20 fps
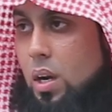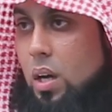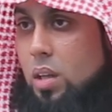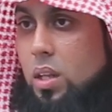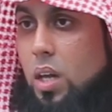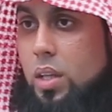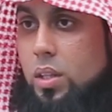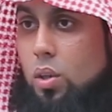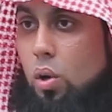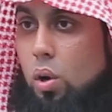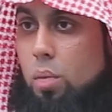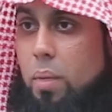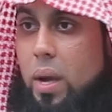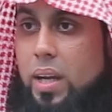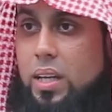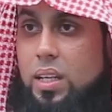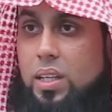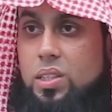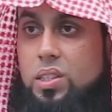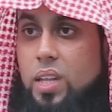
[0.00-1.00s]
Allah the
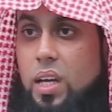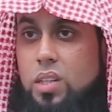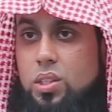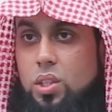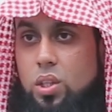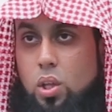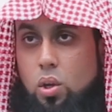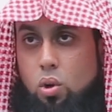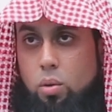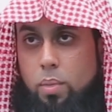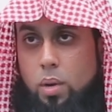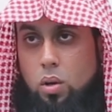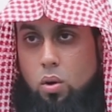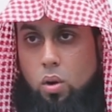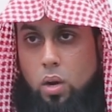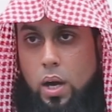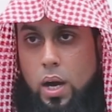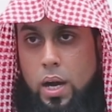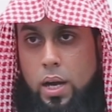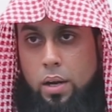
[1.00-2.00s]
Almighty states in the Noble
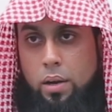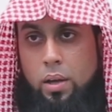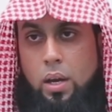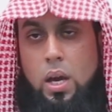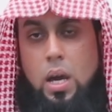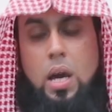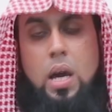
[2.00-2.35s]
Quran,